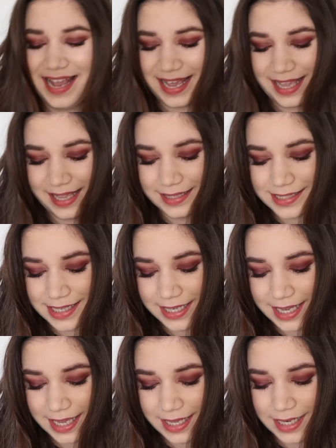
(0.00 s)
And
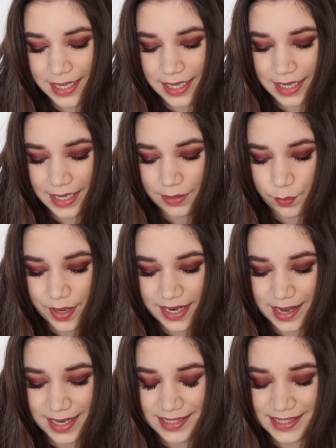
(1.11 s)
again, when
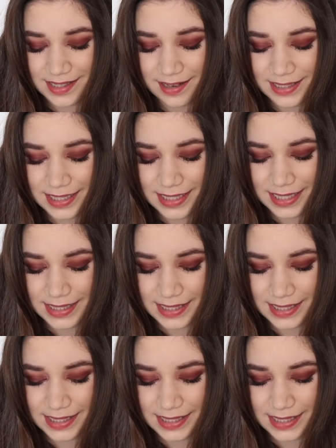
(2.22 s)
I started this,